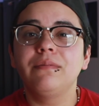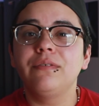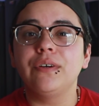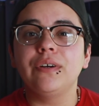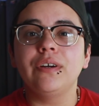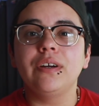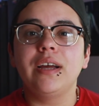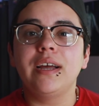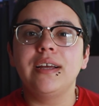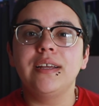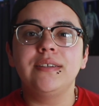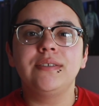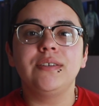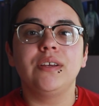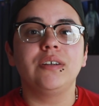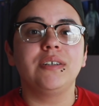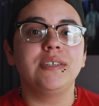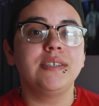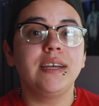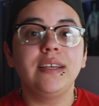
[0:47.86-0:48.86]
for as
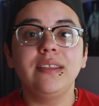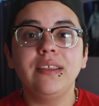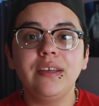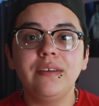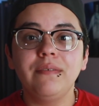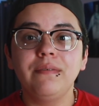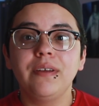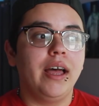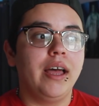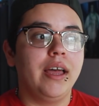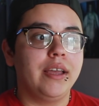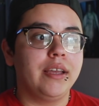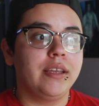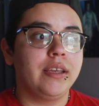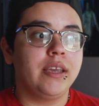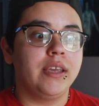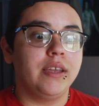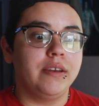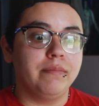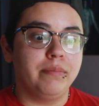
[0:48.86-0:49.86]
long as I live. I
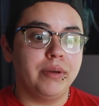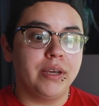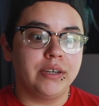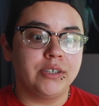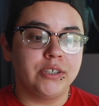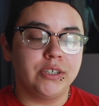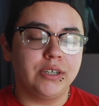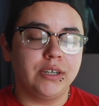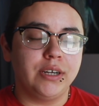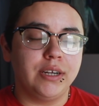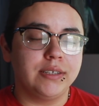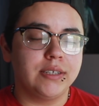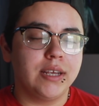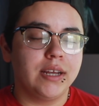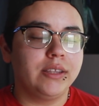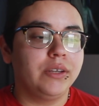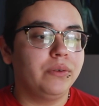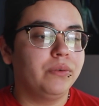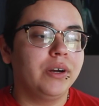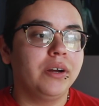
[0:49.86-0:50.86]
can picture
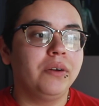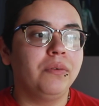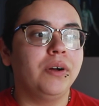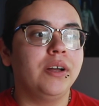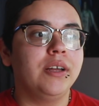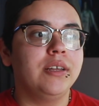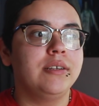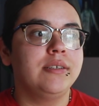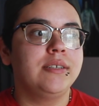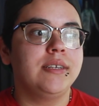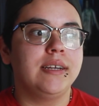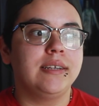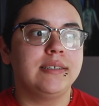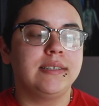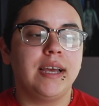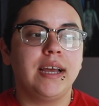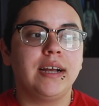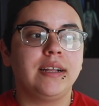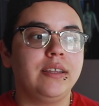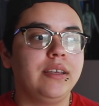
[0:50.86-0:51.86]
exactly where I was,
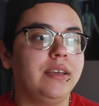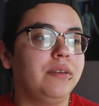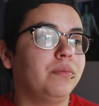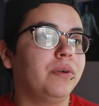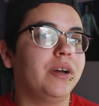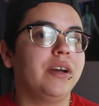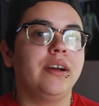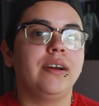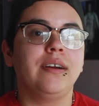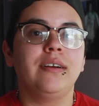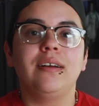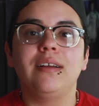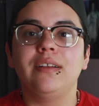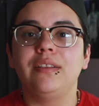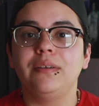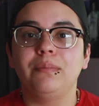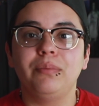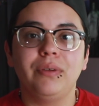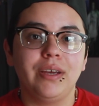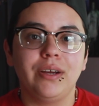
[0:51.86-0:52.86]
exactly where on
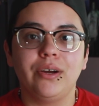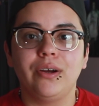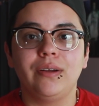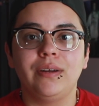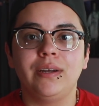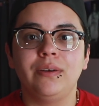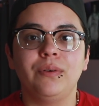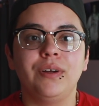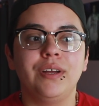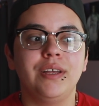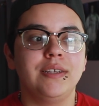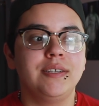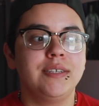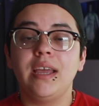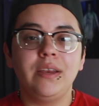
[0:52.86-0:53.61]
the playground I was.